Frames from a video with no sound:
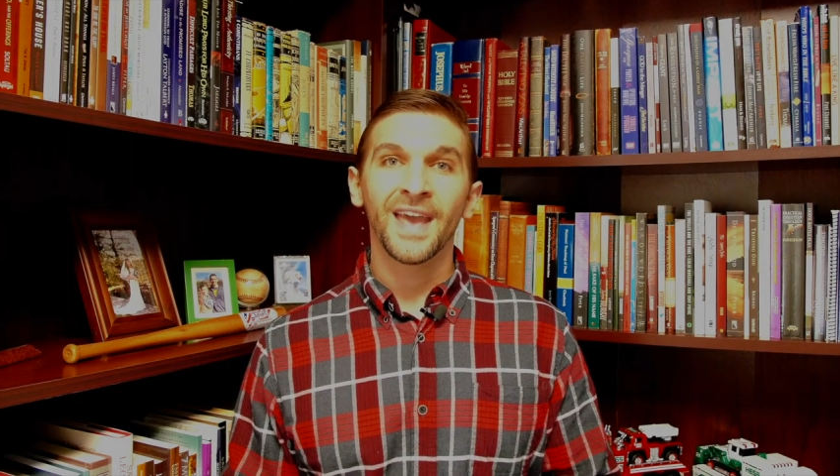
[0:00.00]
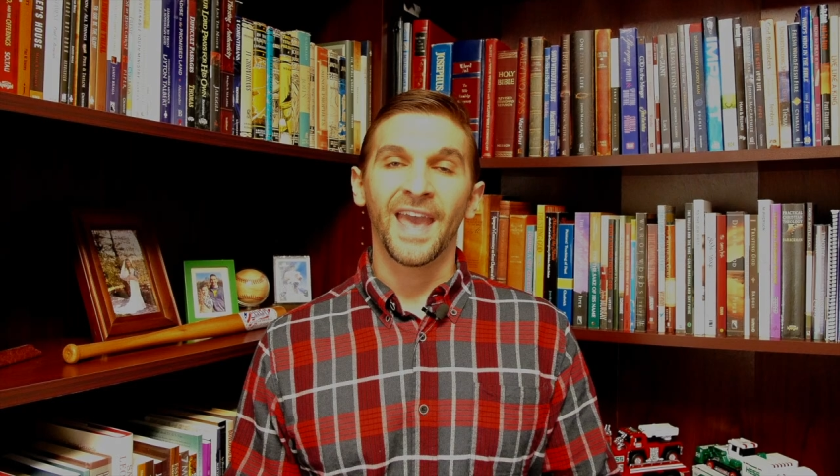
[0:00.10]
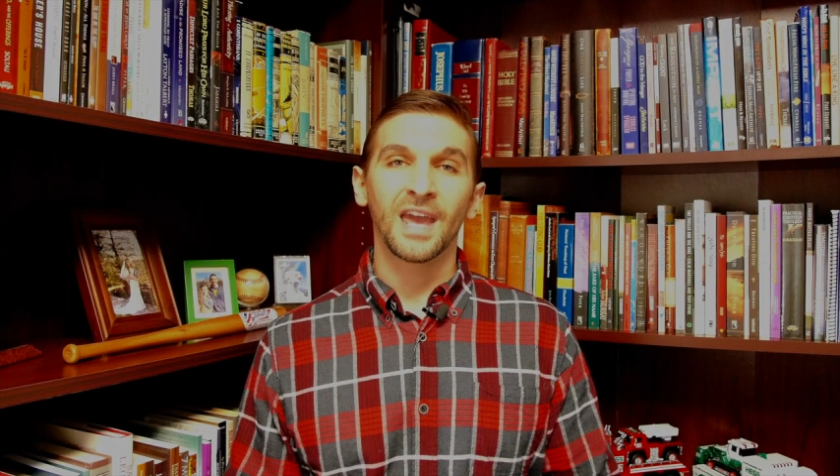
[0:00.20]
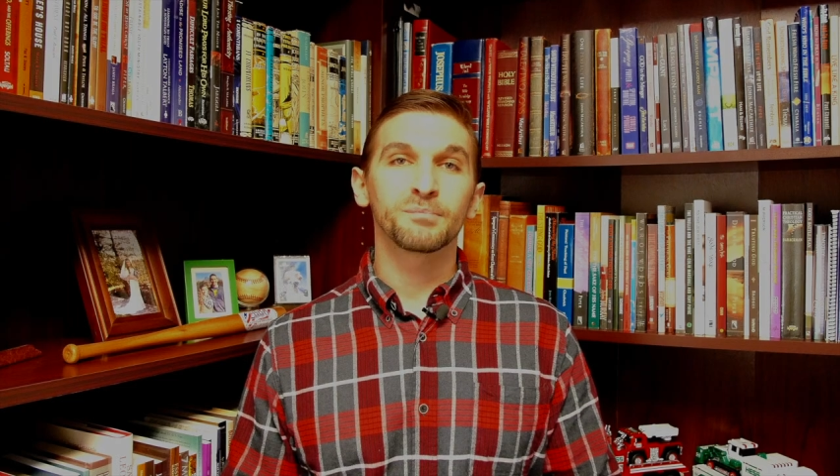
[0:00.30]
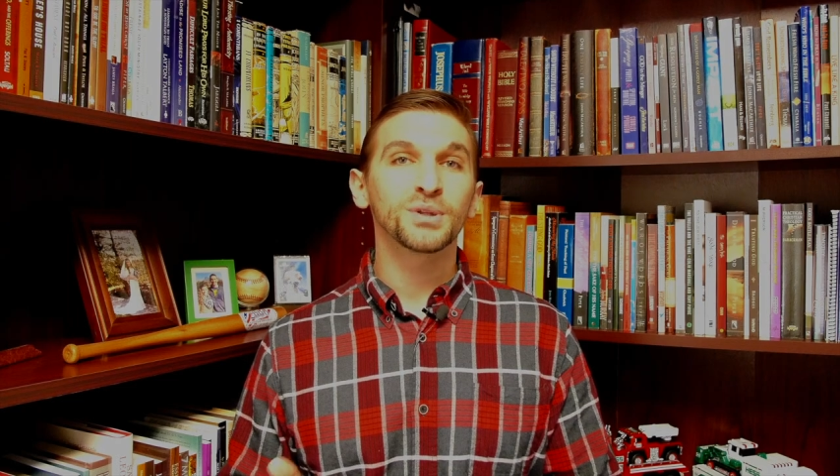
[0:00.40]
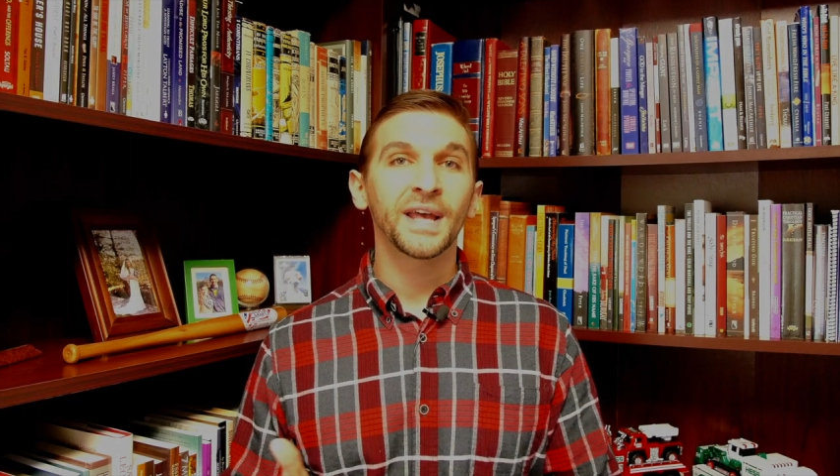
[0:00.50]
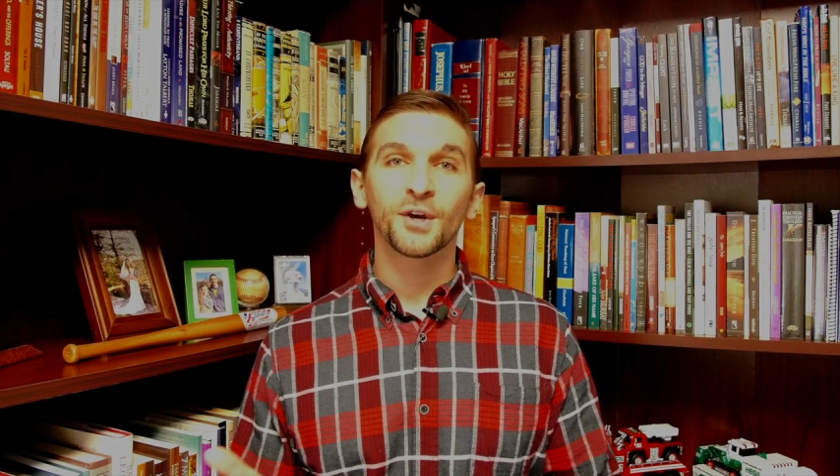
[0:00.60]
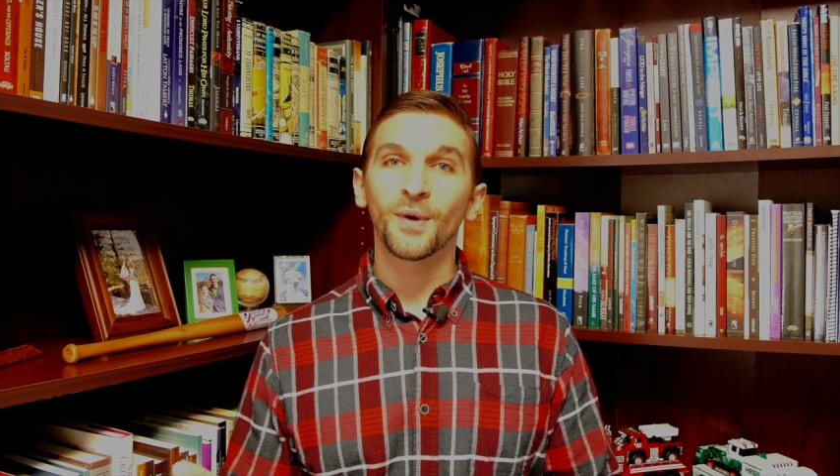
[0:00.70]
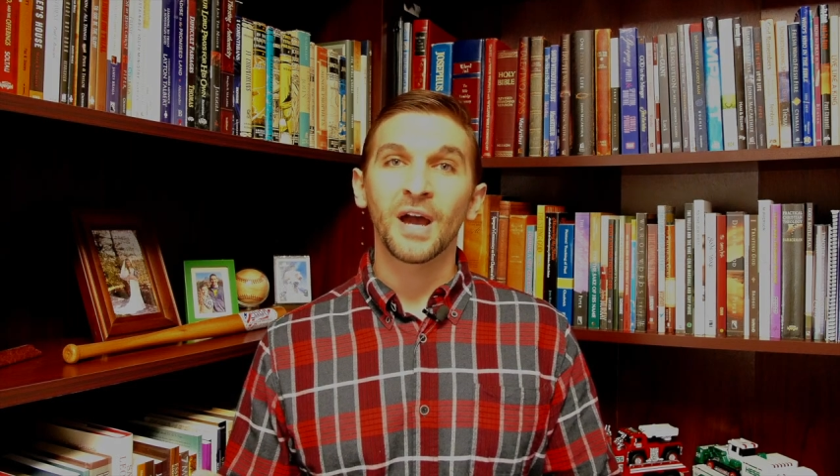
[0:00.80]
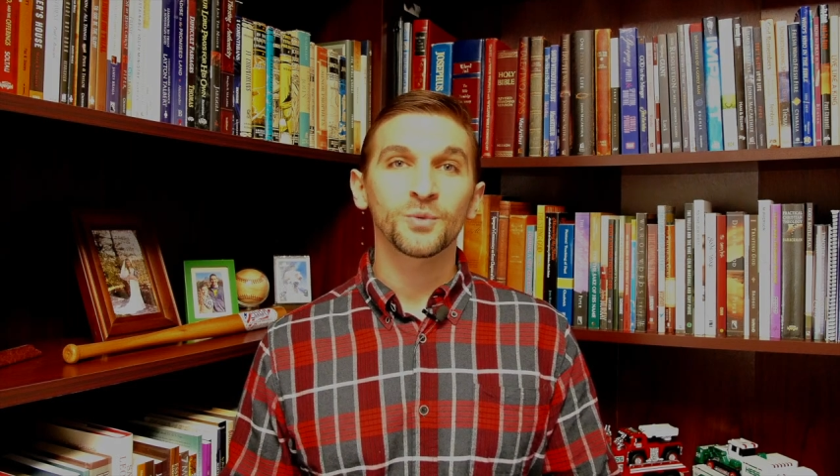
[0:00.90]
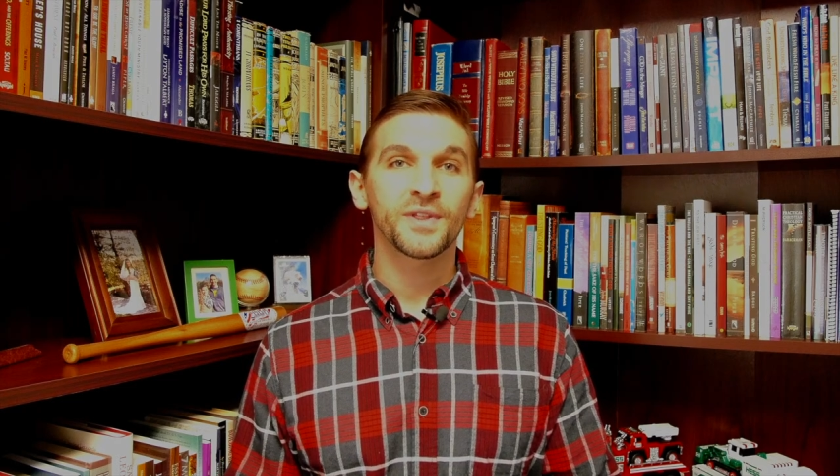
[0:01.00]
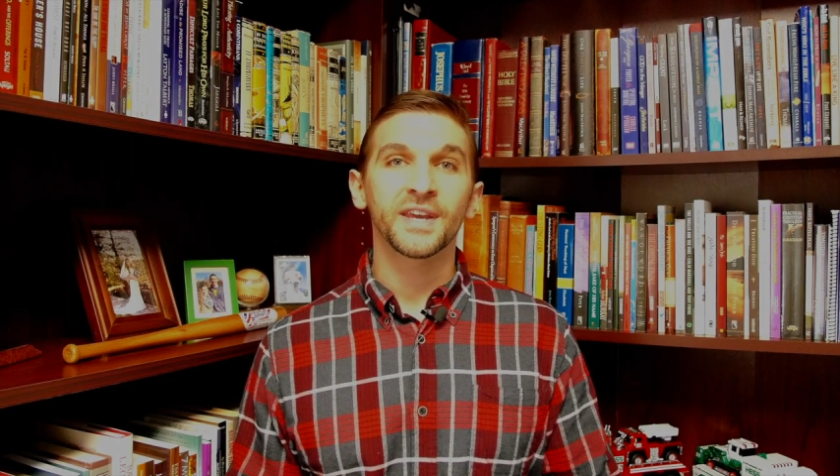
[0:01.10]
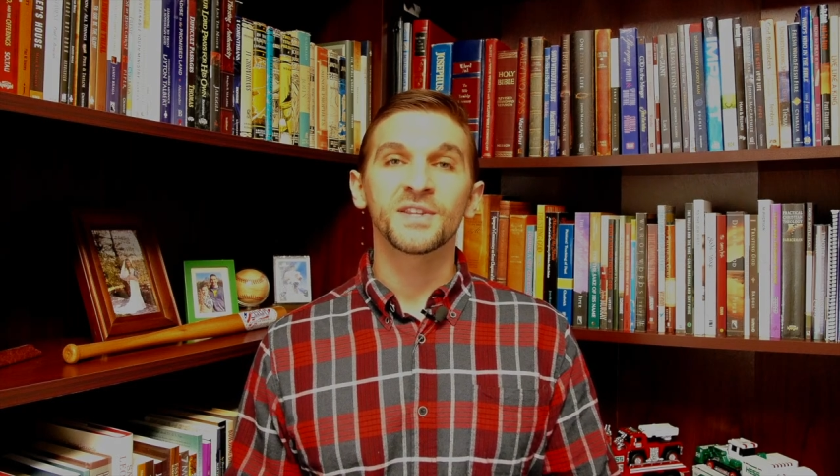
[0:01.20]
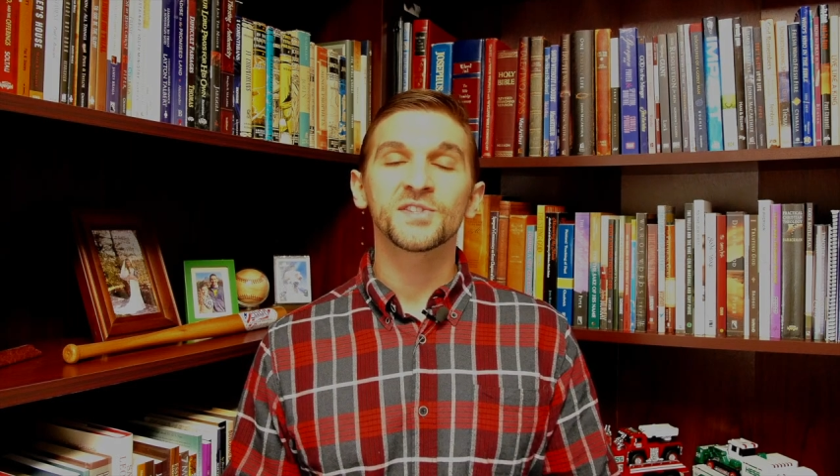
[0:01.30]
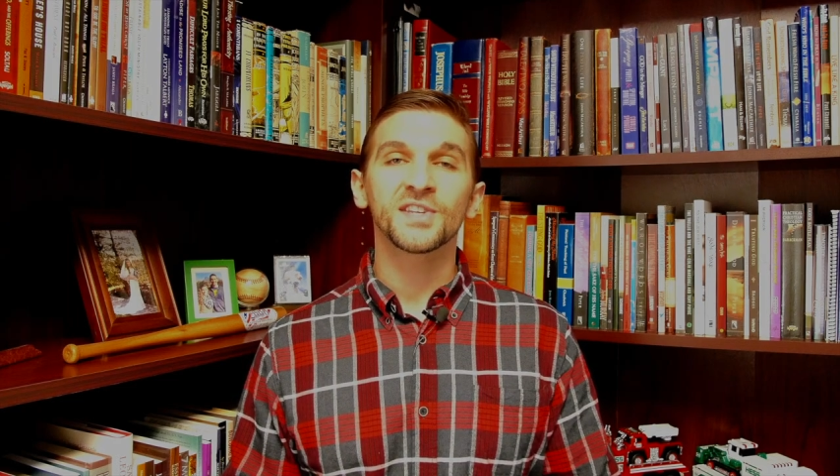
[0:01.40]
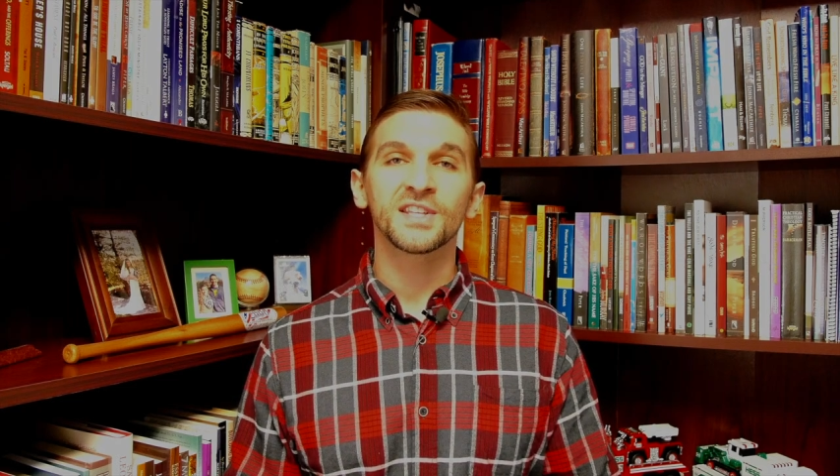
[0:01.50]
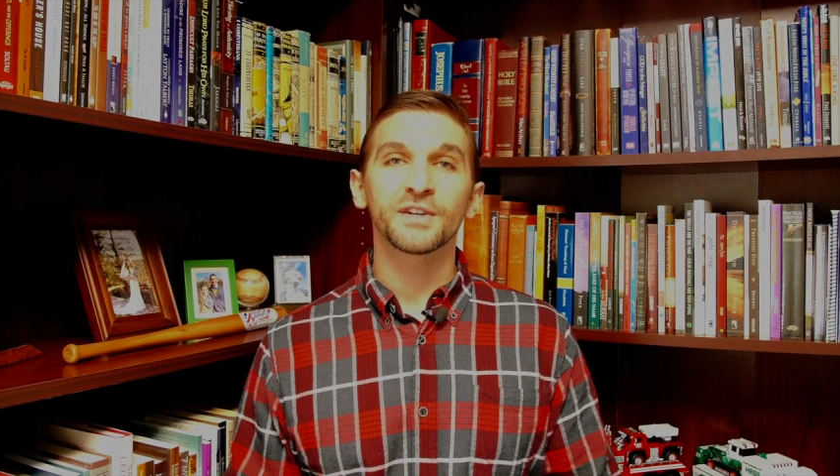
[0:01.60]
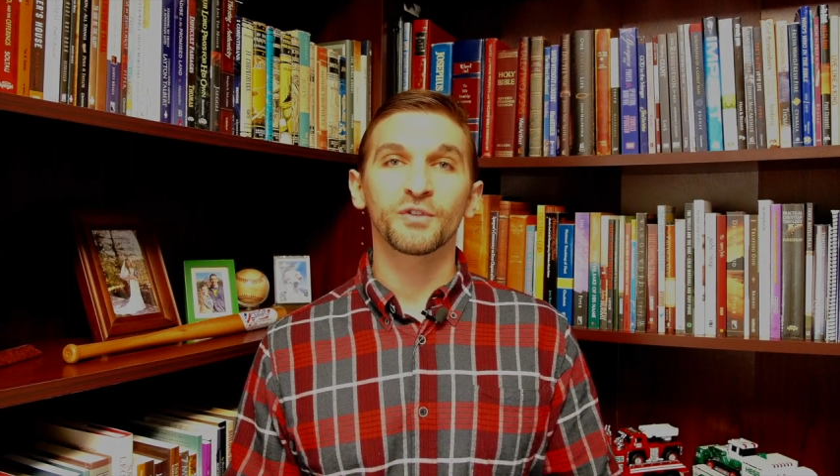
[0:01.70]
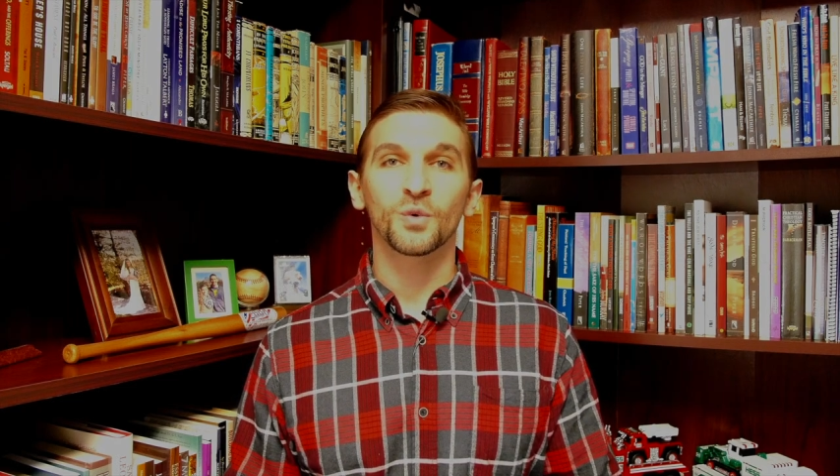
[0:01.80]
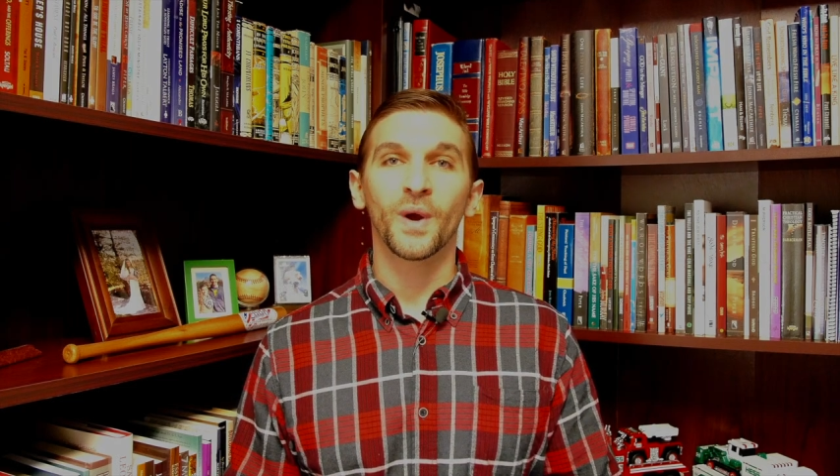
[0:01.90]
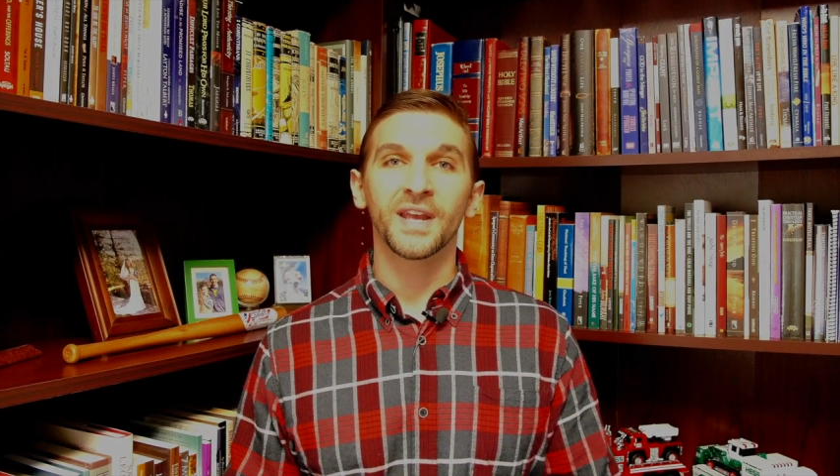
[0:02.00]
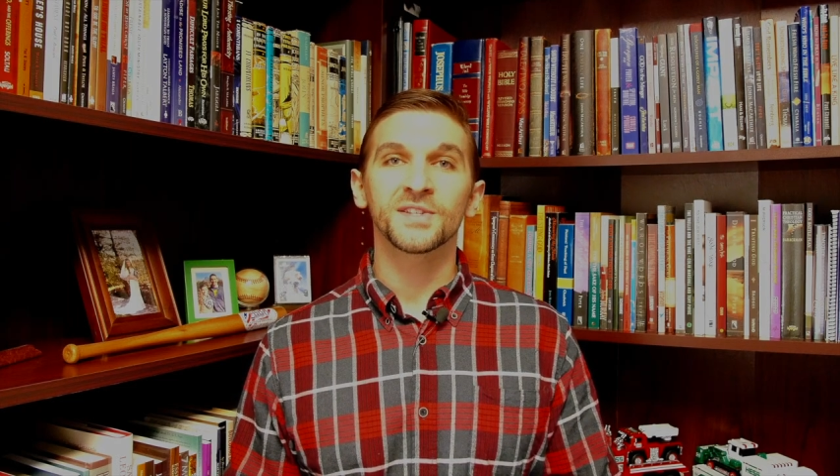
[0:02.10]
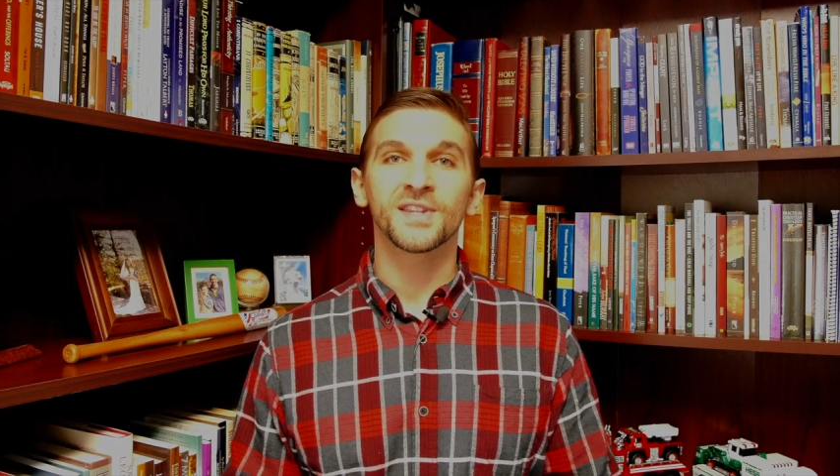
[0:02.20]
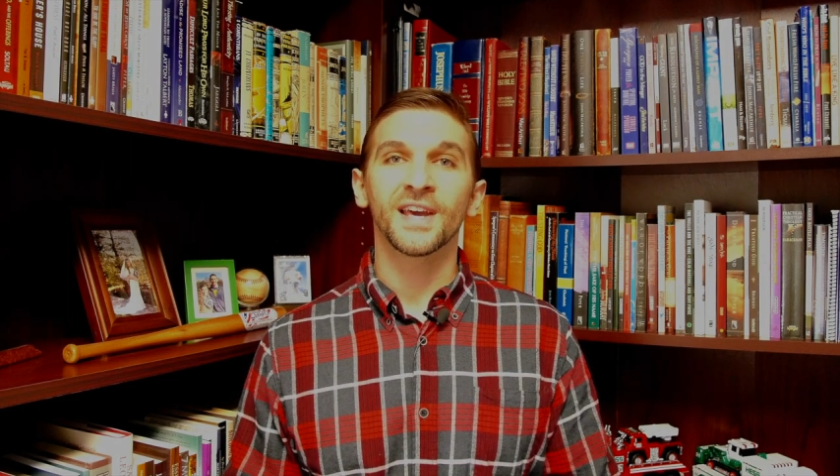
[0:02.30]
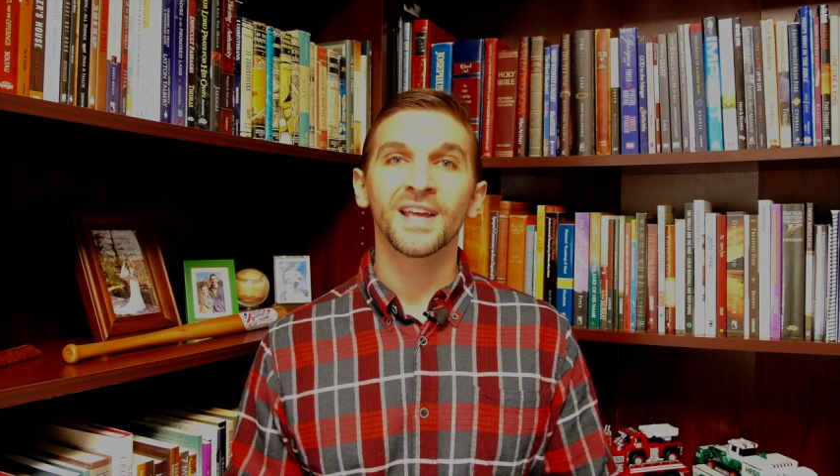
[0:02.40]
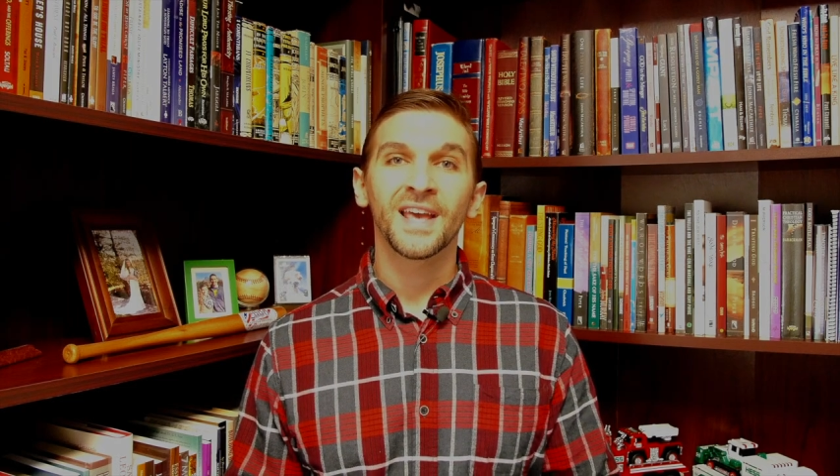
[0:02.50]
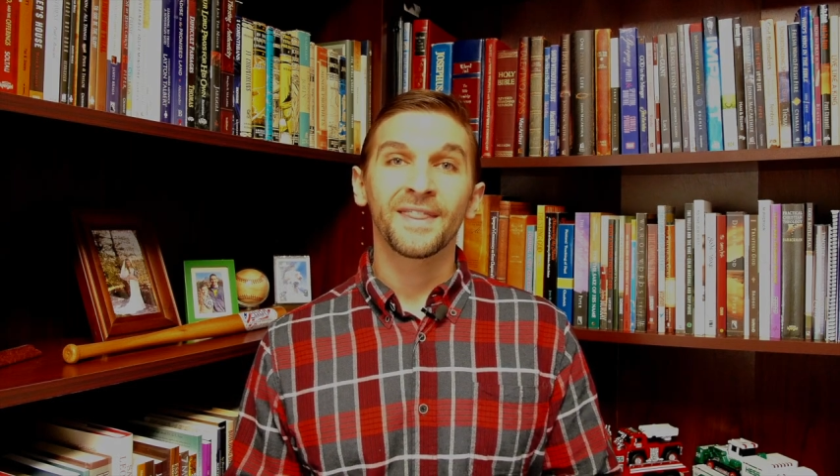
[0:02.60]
and play around with it and see different ways that